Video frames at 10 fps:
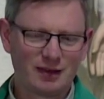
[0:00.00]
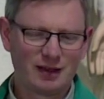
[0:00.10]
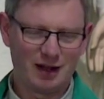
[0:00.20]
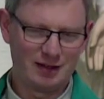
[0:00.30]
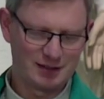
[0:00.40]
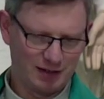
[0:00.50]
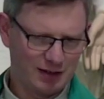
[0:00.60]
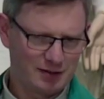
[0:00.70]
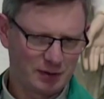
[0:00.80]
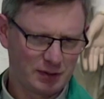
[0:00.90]
And he's
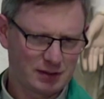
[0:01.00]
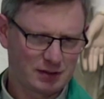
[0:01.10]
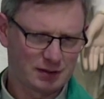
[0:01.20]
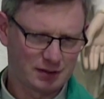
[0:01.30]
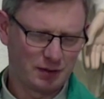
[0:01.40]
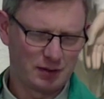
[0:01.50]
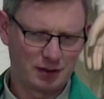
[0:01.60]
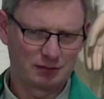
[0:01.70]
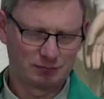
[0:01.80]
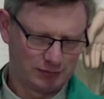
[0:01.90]
delighted with this, because now he's
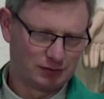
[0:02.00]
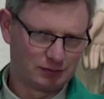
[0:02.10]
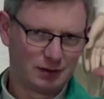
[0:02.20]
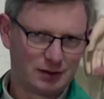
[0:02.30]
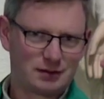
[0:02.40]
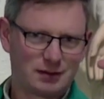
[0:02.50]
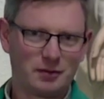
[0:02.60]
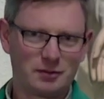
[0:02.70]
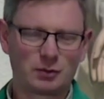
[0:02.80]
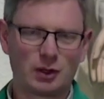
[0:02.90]
not, you know, it's, it
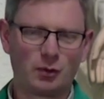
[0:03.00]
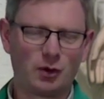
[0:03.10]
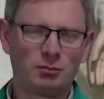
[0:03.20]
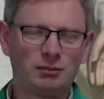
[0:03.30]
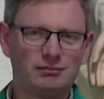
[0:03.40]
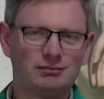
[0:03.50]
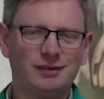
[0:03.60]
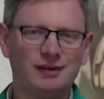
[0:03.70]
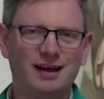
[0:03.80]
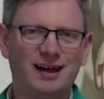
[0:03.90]
was quite warm.
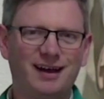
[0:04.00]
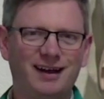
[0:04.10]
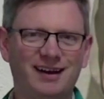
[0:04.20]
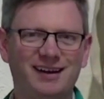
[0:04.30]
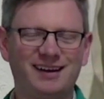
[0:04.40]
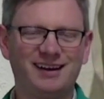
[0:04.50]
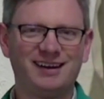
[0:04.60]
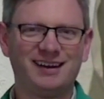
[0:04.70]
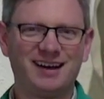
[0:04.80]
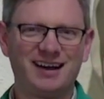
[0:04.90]

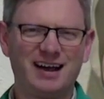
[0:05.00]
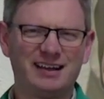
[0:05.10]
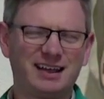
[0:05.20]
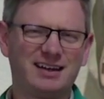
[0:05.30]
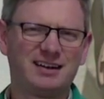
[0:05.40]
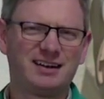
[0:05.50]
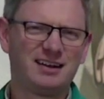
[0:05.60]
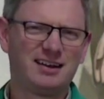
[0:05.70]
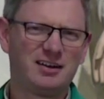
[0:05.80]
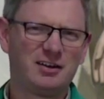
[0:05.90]
Uh, and then
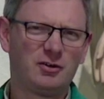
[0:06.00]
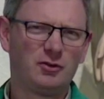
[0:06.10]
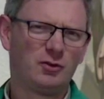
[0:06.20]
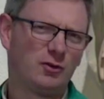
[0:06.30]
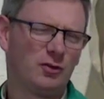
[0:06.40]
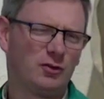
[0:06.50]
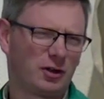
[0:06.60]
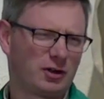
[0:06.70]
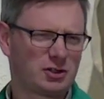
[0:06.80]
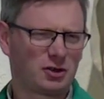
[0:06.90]

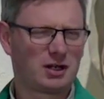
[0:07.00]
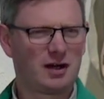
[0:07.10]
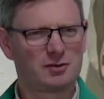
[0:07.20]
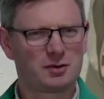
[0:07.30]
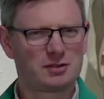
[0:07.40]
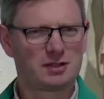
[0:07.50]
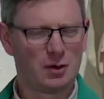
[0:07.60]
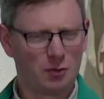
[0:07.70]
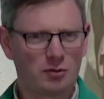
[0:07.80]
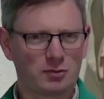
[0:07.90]
very shortly afterwards, a
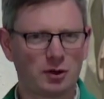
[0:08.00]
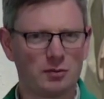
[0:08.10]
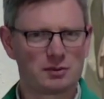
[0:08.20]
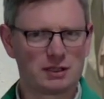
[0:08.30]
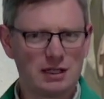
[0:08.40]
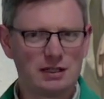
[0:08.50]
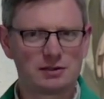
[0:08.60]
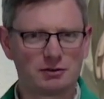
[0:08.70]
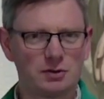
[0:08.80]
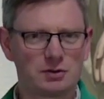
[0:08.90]
worm comes and eats
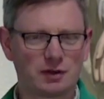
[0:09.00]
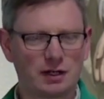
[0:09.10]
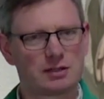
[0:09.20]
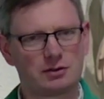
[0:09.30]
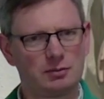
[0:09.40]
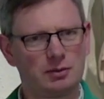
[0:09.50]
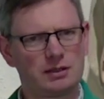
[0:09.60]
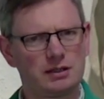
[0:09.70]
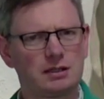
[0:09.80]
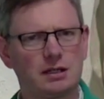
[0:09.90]
the roots of the castor oil plant,
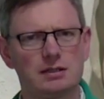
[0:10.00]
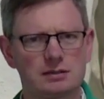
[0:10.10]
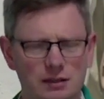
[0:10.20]
and it dies.